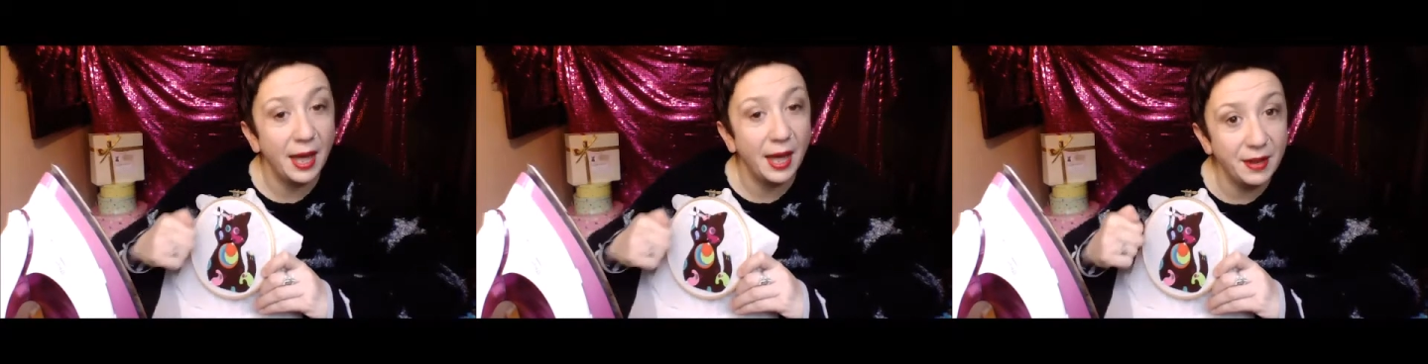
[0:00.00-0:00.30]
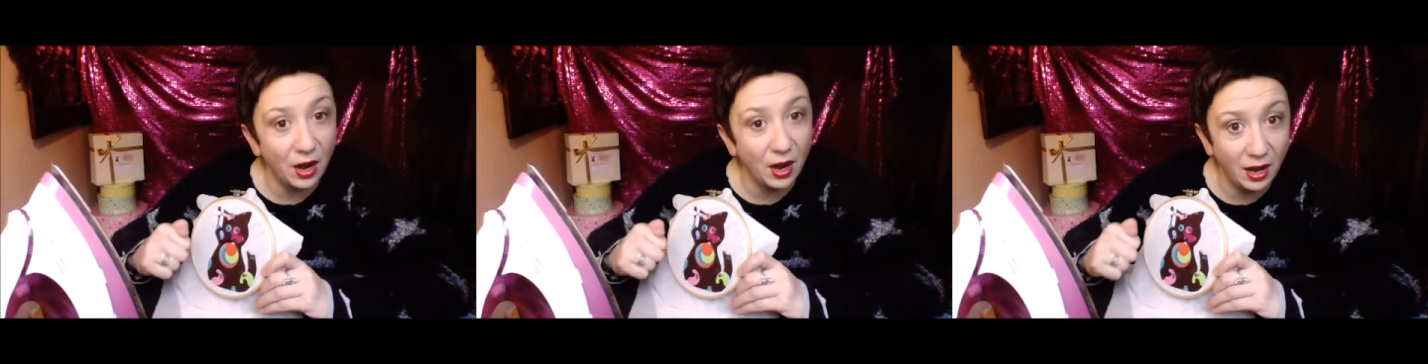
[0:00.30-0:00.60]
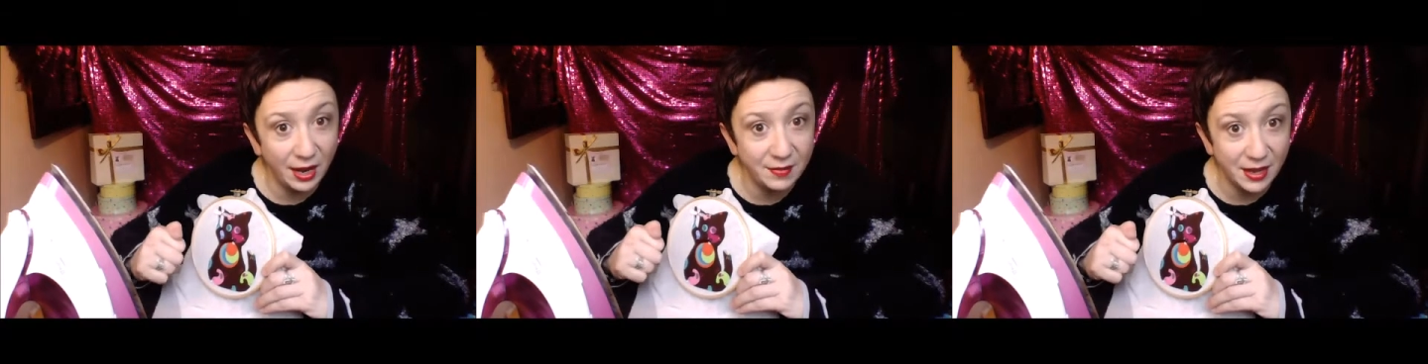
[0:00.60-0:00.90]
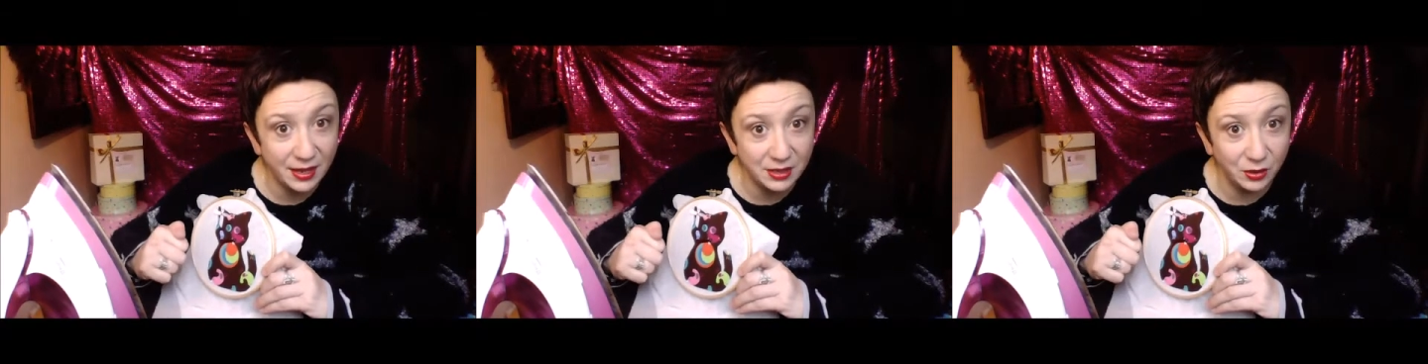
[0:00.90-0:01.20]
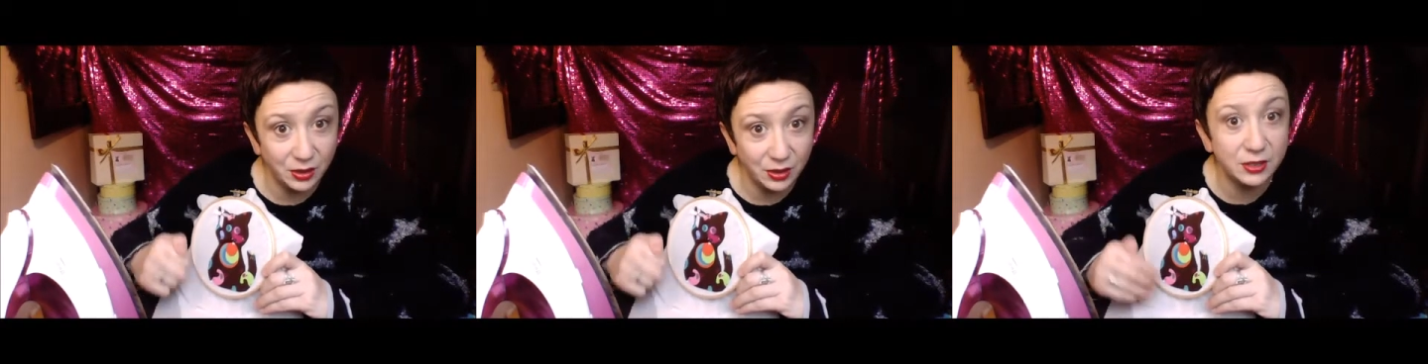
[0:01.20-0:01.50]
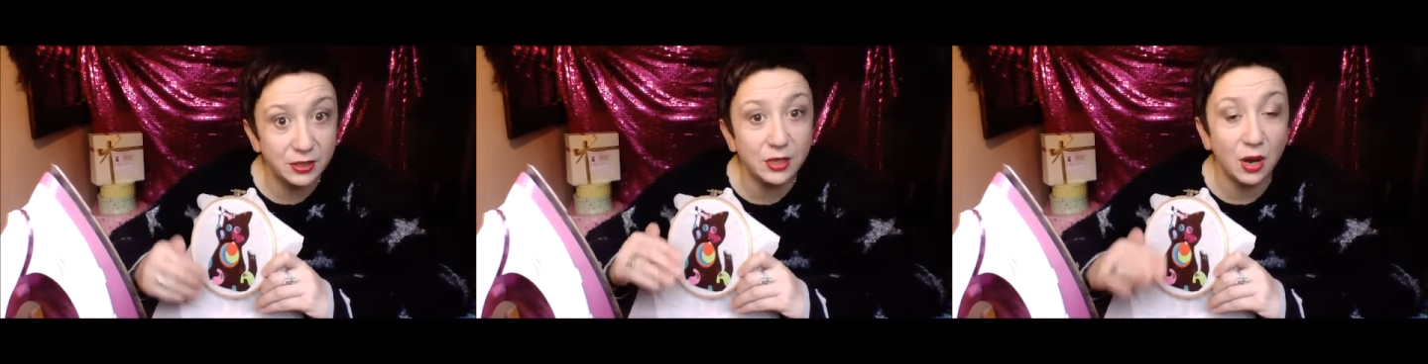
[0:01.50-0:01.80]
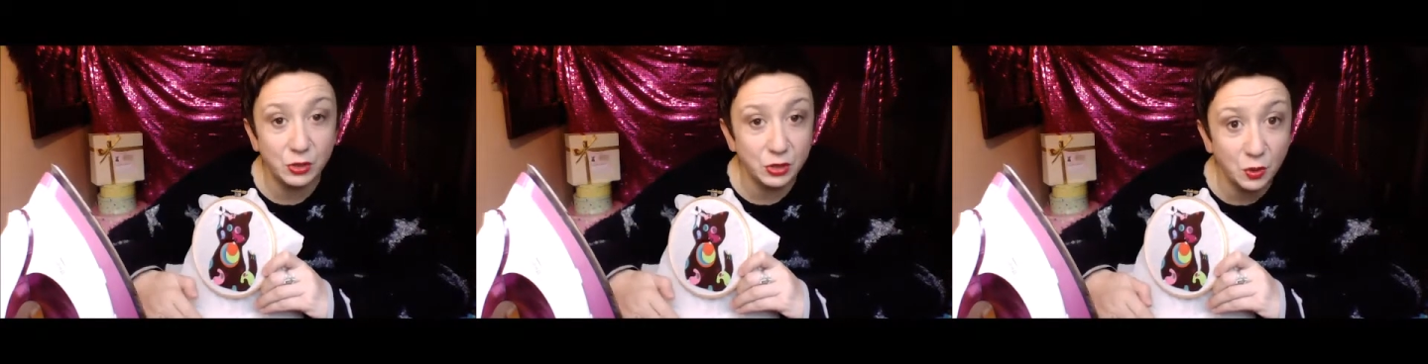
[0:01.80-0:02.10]
and then iron that on. So
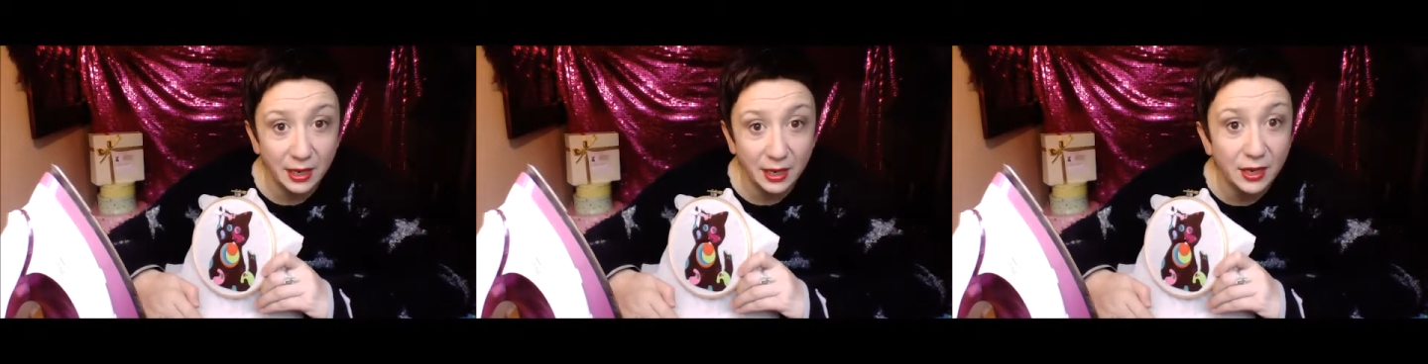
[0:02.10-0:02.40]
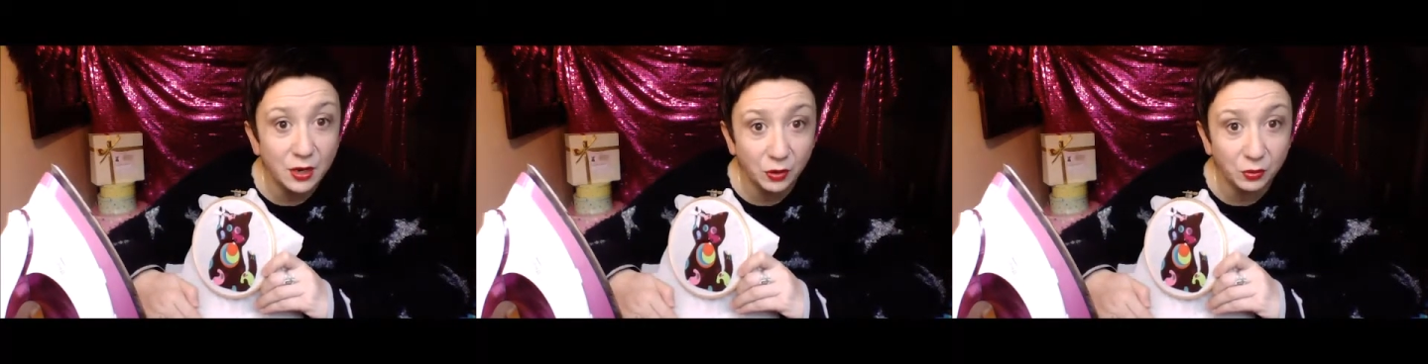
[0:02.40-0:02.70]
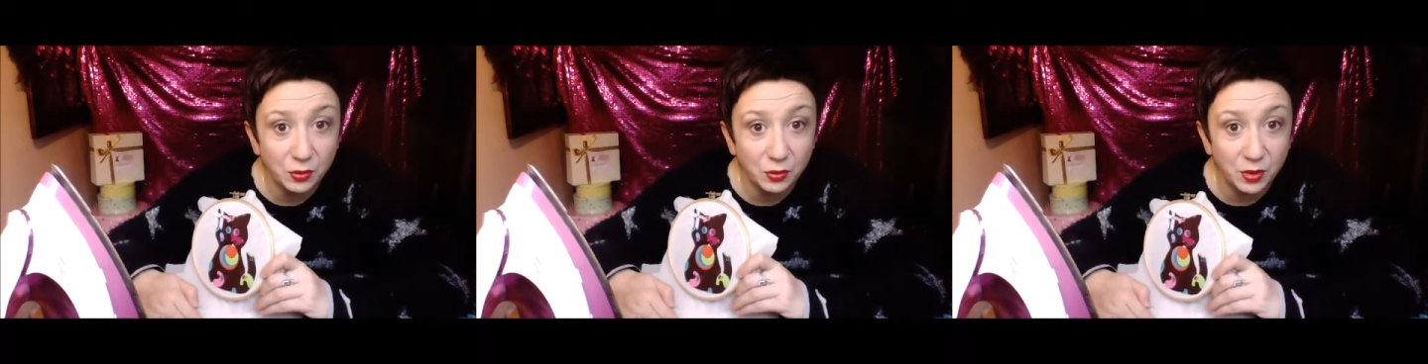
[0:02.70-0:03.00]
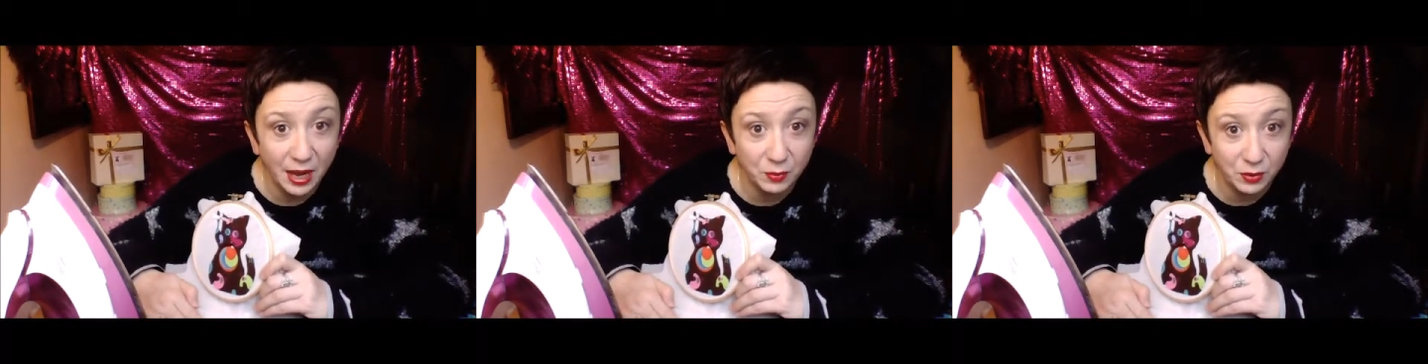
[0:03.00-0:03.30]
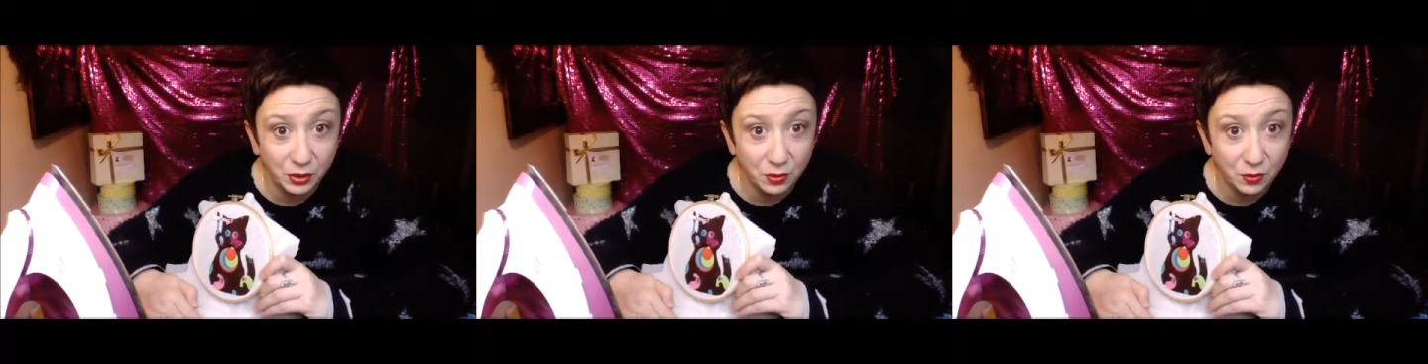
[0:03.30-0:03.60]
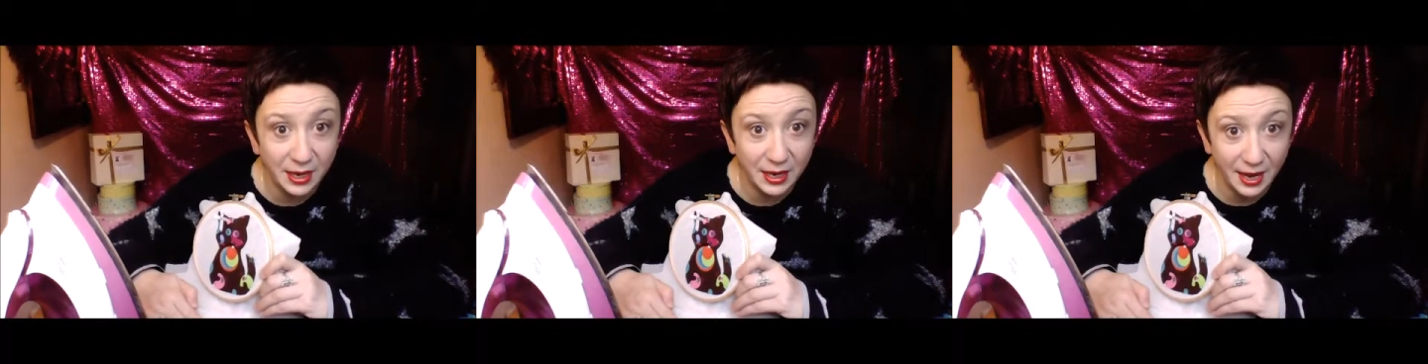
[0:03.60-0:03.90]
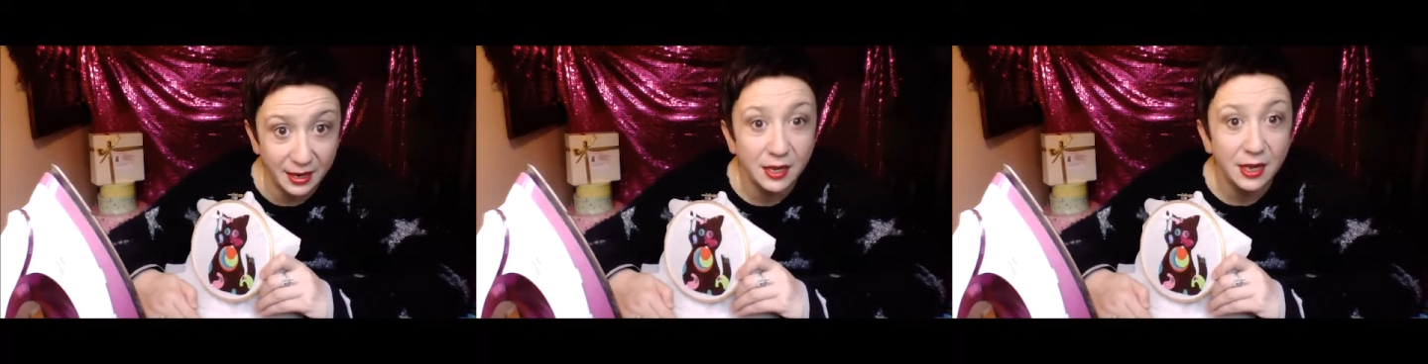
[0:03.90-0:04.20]
I'll just quickly go through that with you
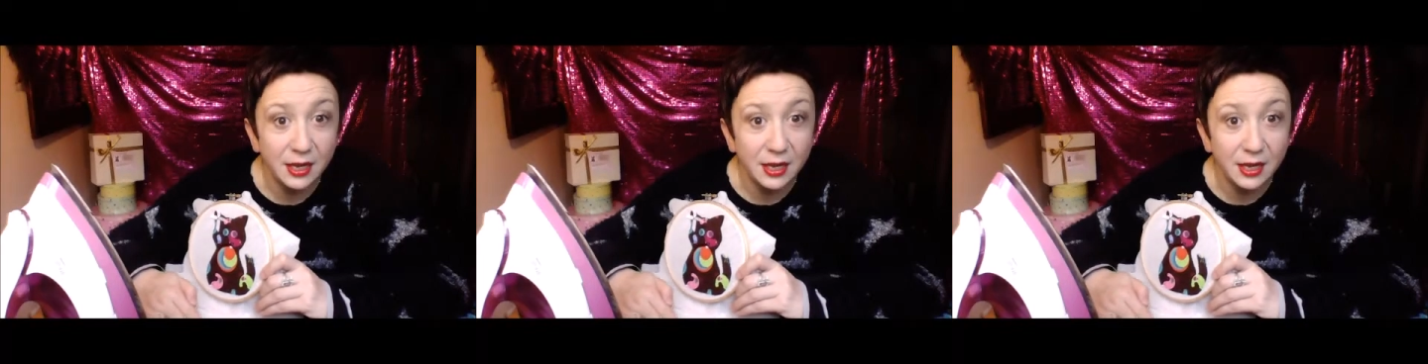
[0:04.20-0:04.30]
again,